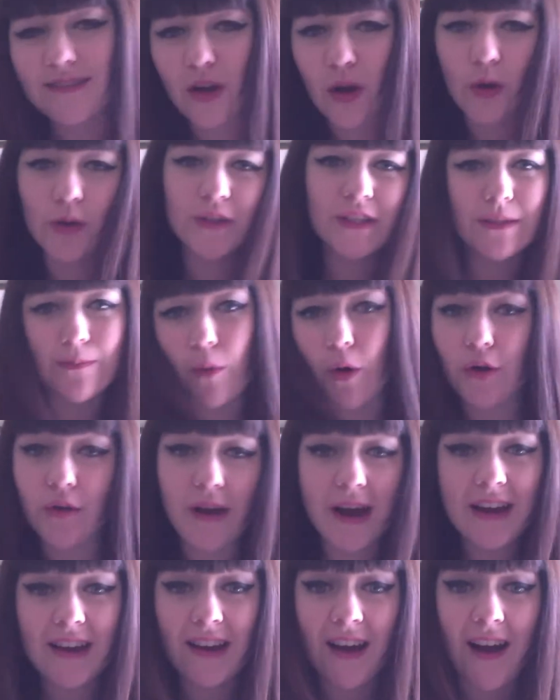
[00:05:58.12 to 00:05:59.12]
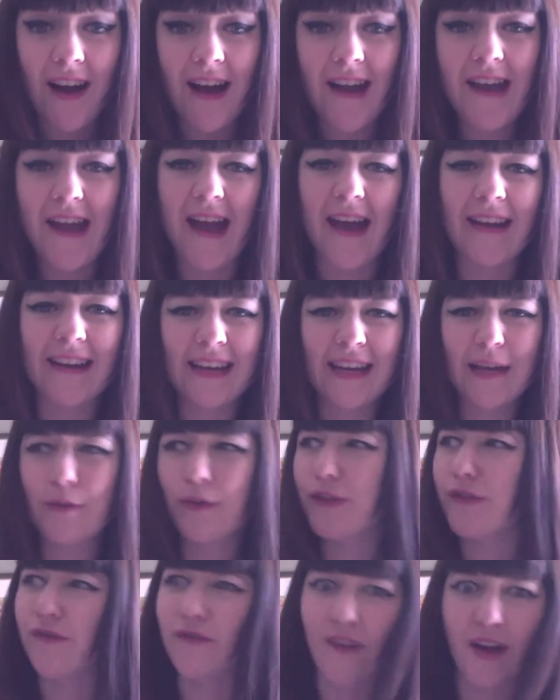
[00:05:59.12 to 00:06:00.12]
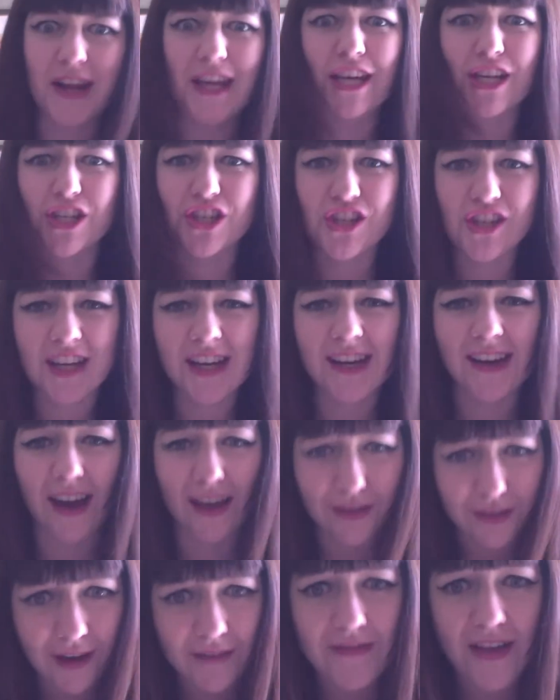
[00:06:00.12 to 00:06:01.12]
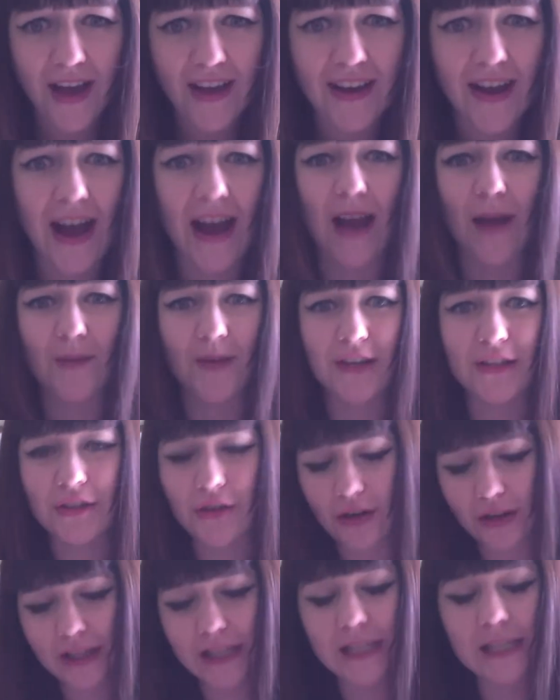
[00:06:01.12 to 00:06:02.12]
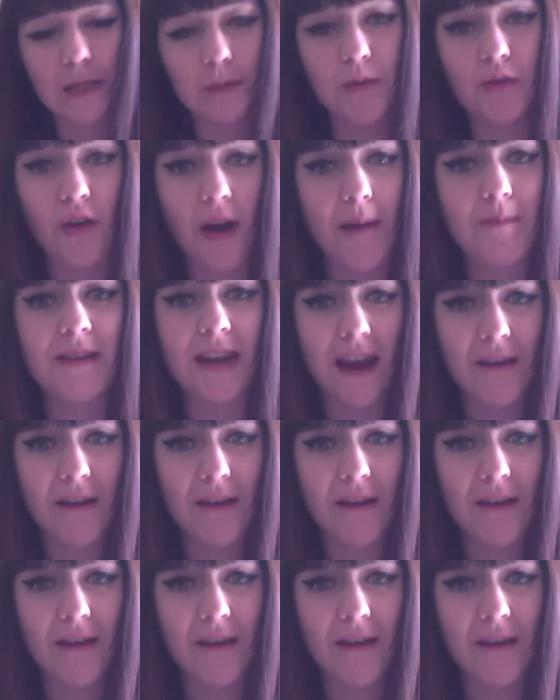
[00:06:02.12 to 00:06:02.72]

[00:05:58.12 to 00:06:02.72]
host moderator guy, and he was funny as shit. I love that guy. I'm going to totally subscribe to